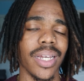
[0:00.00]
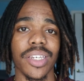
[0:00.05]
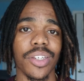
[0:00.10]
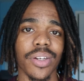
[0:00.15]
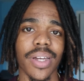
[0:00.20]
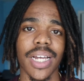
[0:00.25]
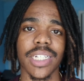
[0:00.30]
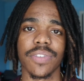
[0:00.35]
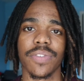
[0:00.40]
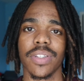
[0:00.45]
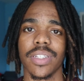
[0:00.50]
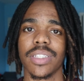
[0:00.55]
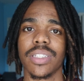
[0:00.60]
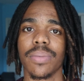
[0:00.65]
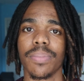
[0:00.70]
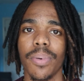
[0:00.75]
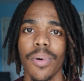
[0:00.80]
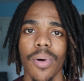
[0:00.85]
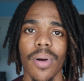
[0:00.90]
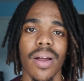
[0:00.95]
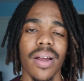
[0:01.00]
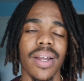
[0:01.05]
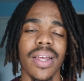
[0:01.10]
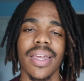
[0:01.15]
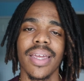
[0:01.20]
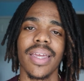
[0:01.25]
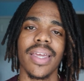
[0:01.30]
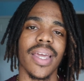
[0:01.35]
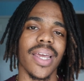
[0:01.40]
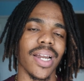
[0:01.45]
Thank you guys for the support,
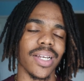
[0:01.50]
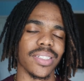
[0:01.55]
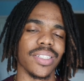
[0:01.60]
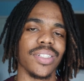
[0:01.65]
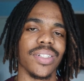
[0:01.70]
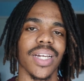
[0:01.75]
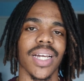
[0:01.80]
and I'll see